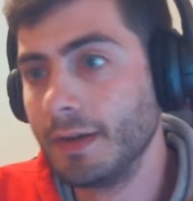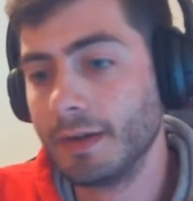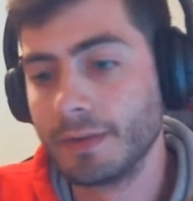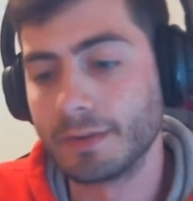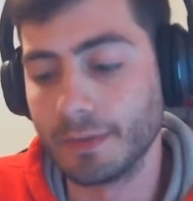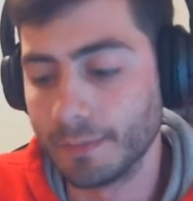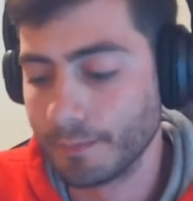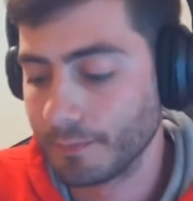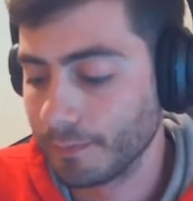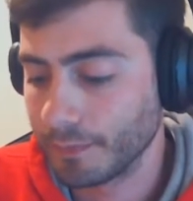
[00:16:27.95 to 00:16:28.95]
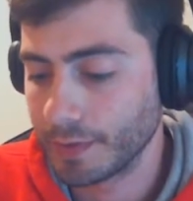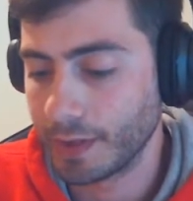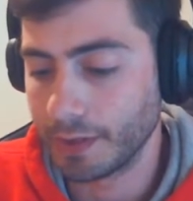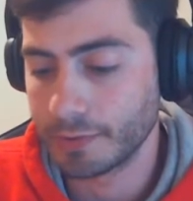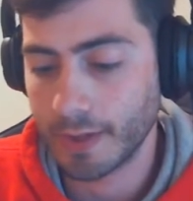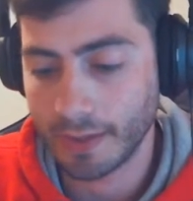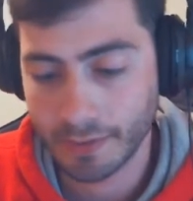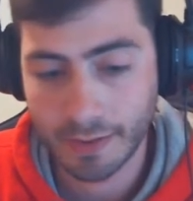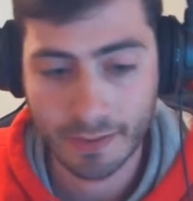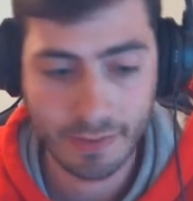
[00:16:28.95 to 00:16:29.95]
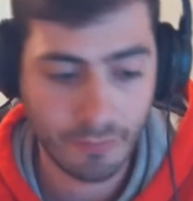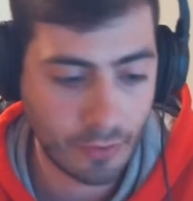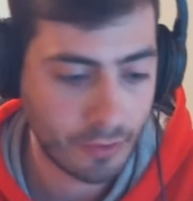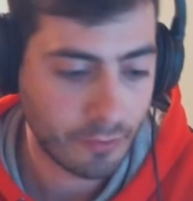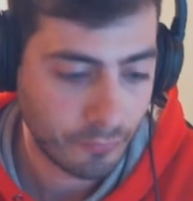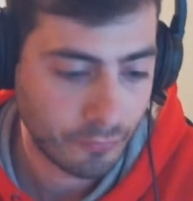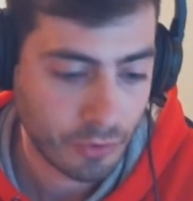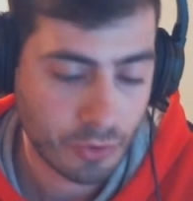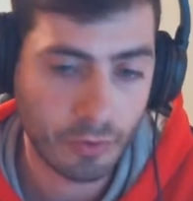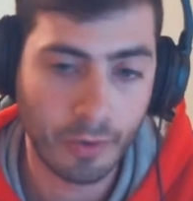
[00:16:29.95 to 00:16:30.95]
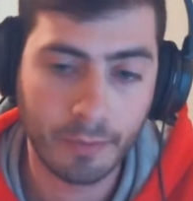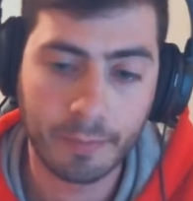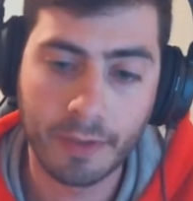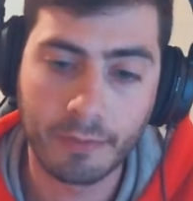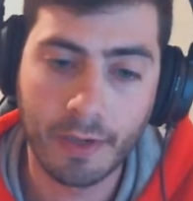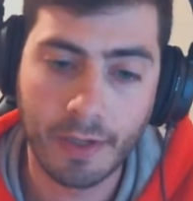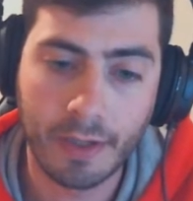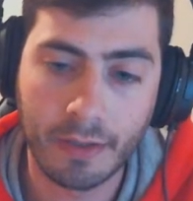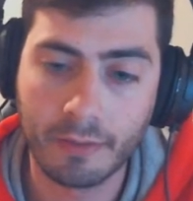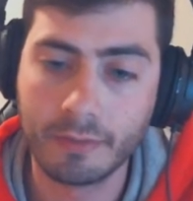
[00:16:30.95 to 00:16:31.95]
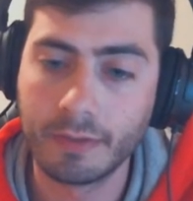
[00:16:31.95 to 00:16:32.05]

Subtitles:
So Dragon Link is a very strong pick right now.